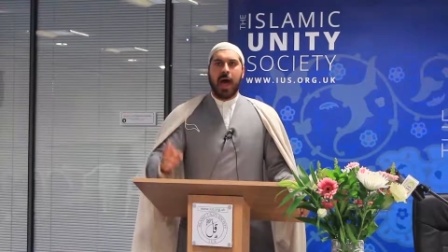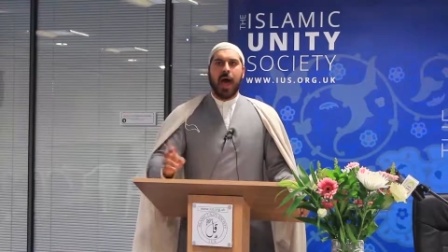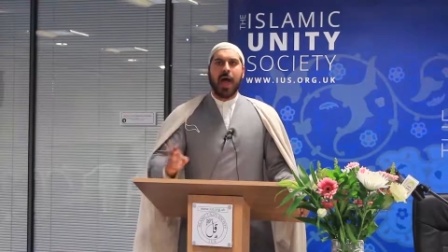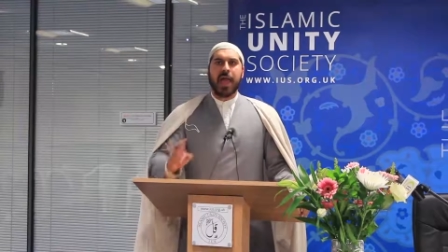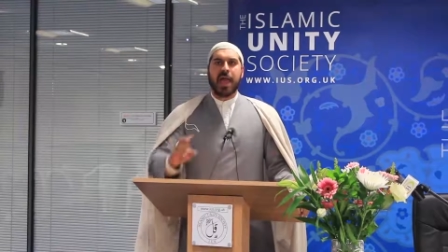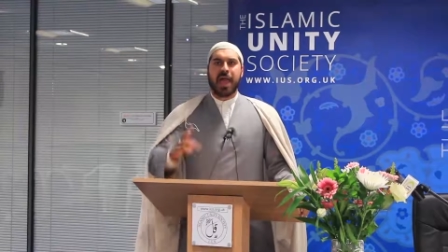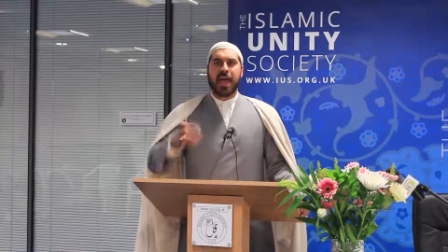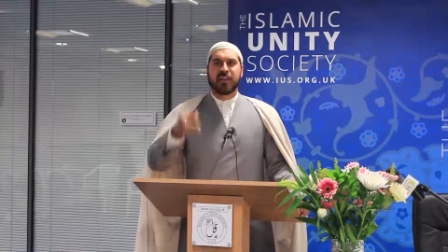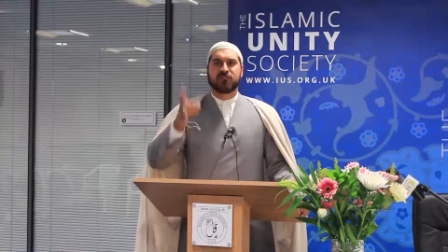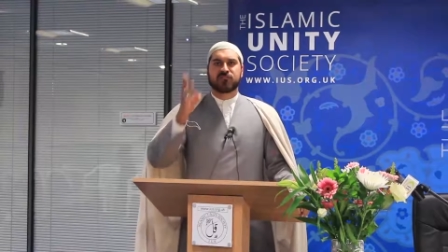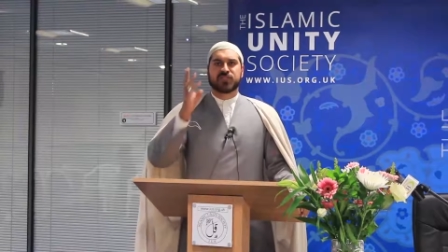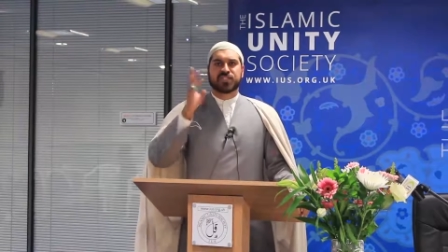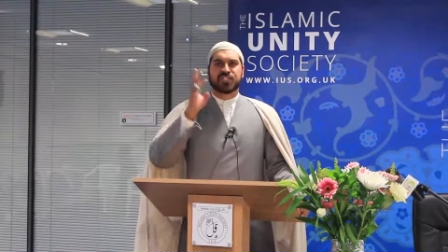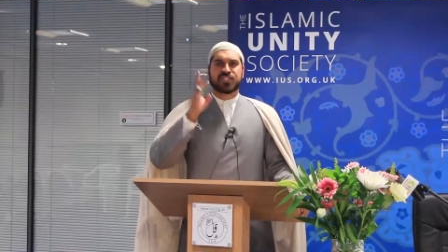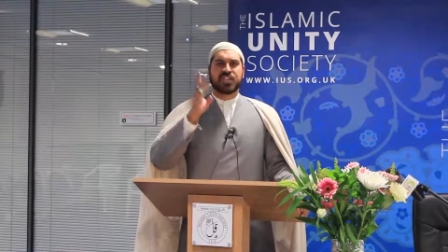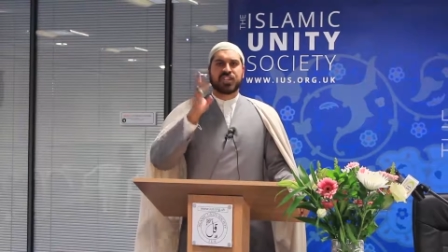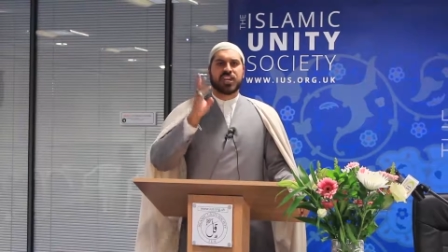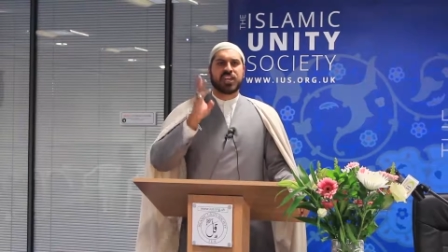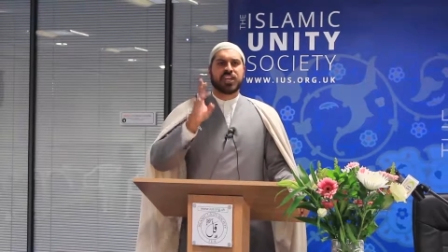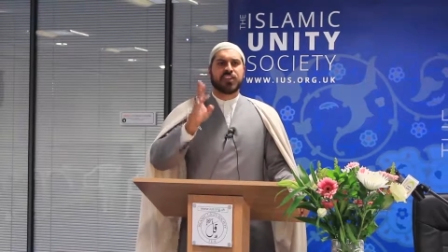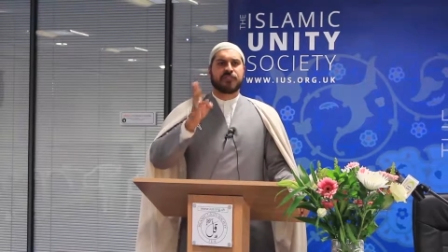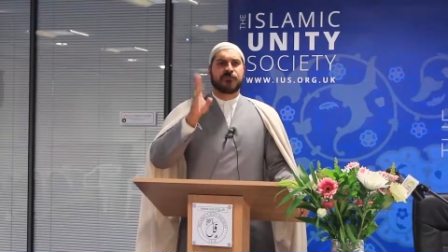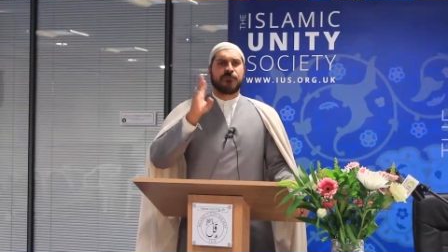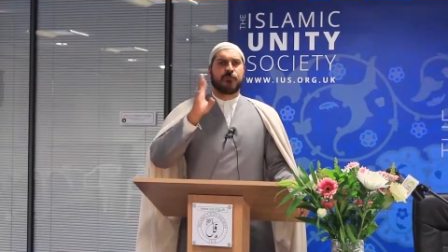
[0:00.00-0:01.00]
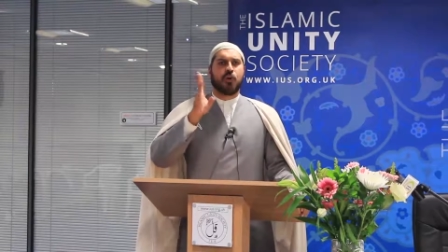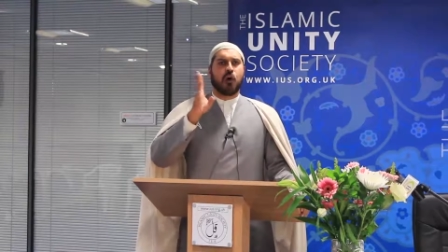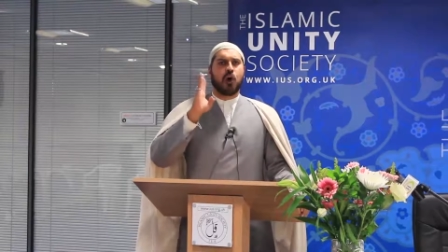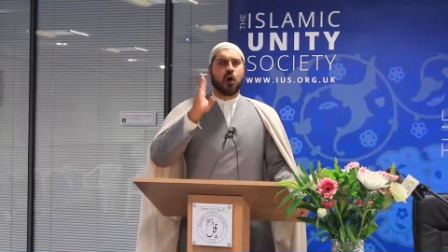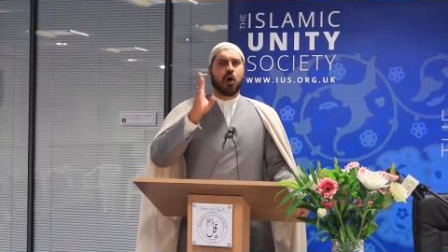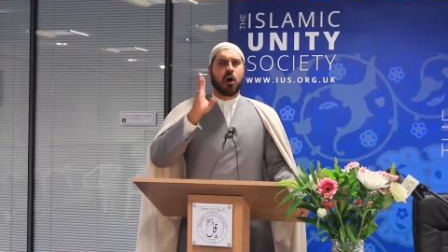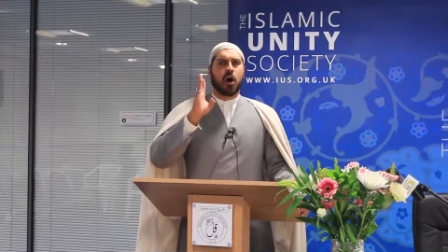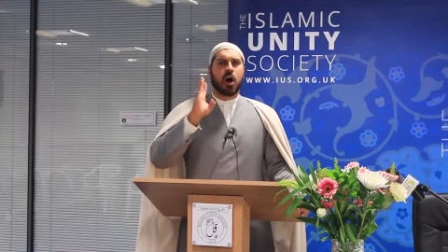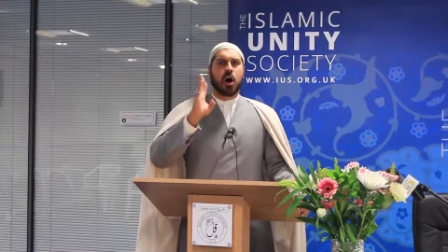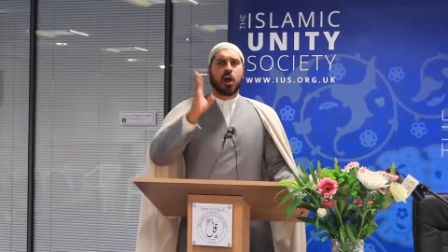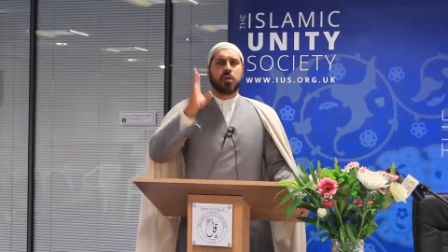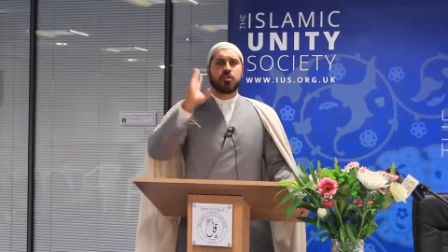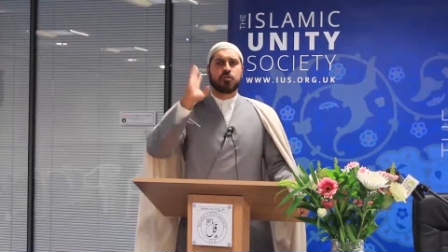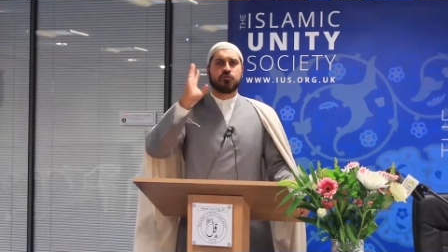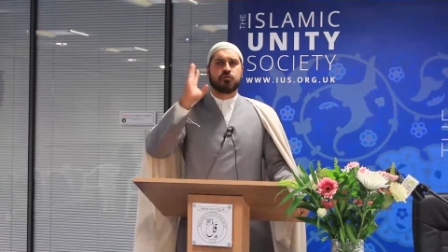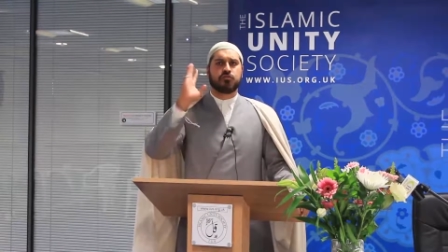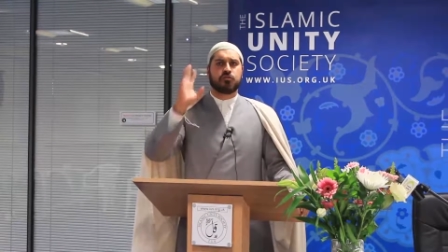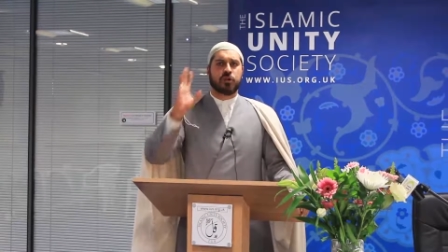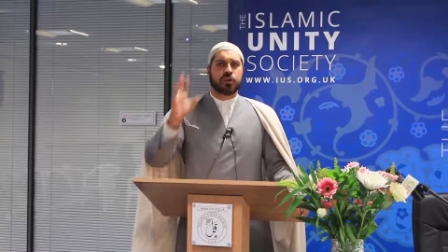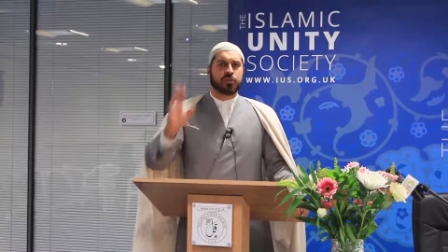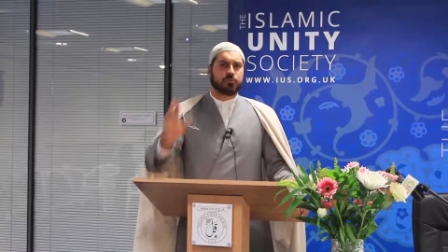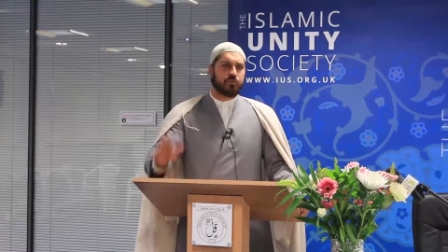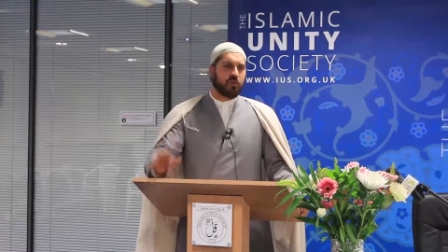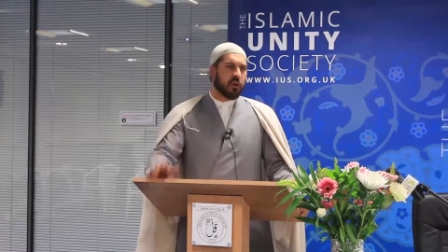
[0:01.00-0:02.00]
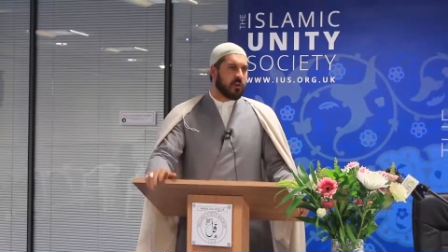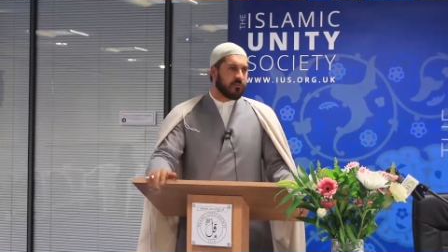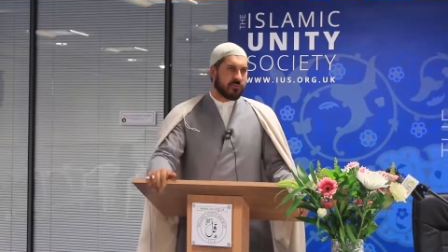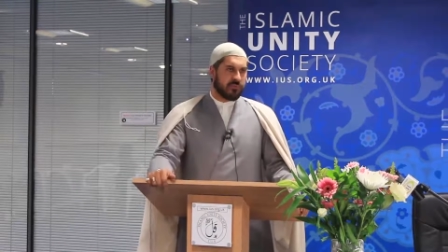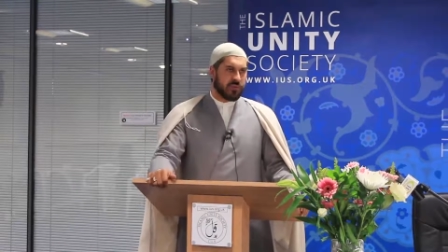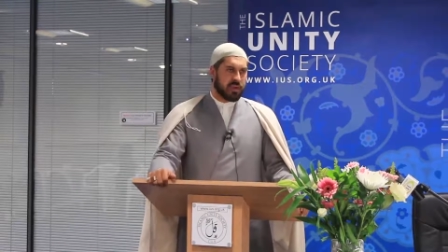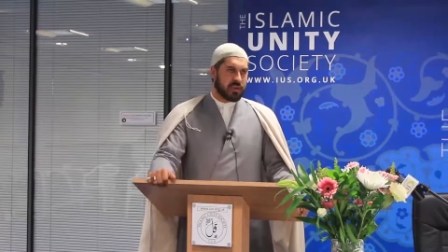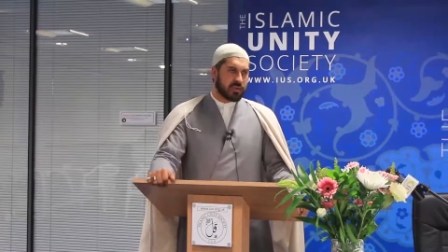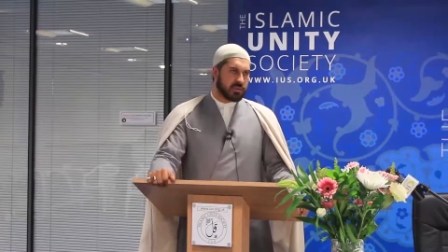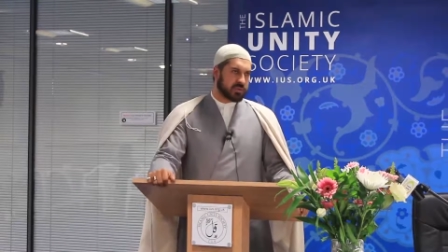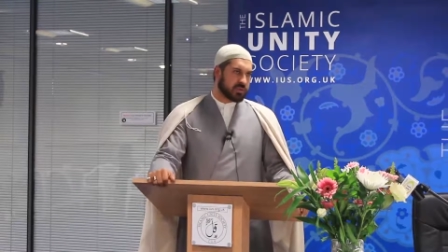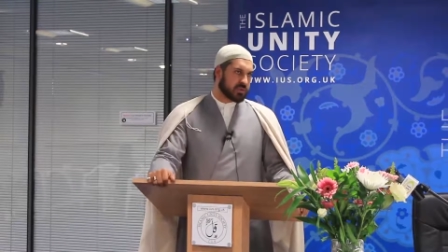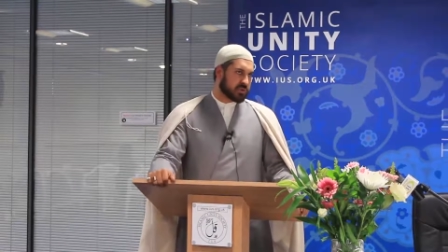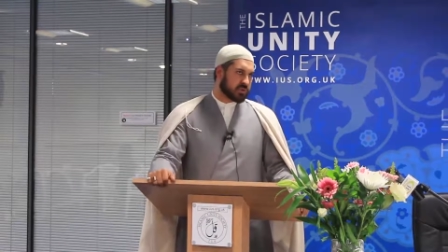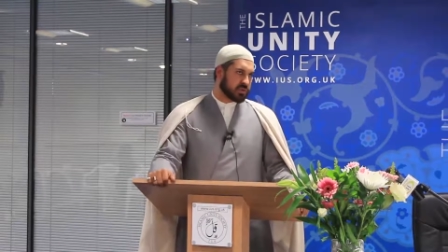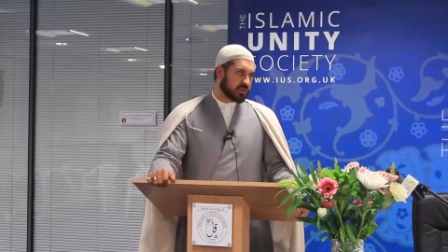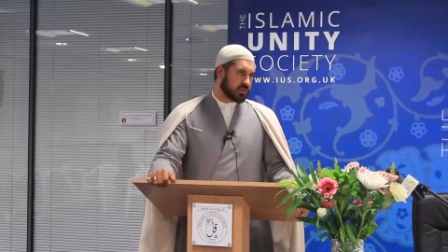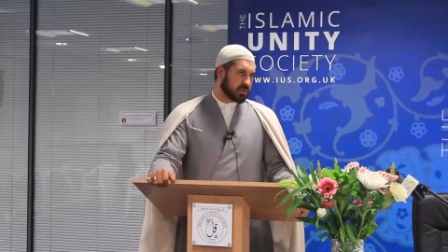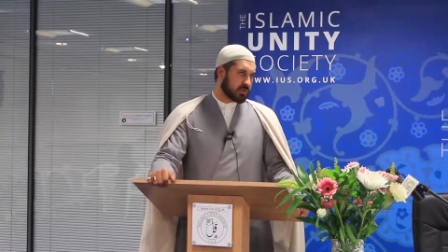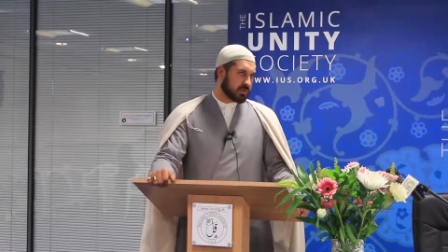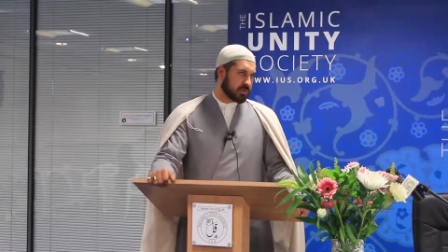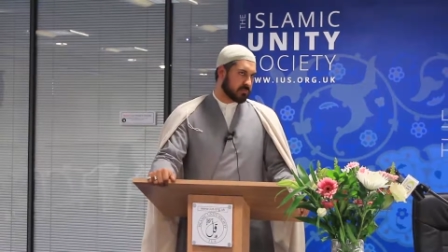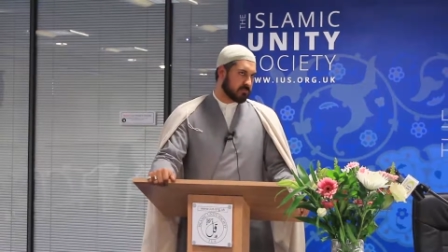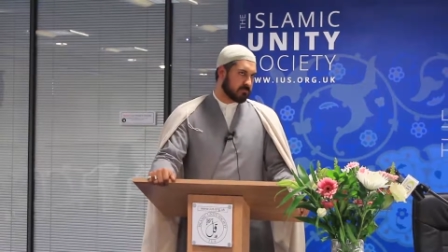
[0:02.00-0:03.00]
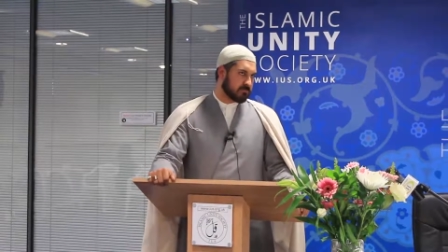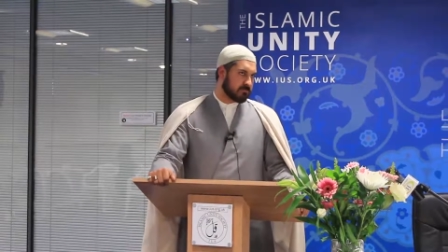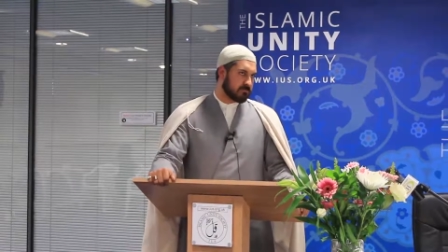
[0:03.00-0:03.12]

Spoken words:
I have seen 400 prophets.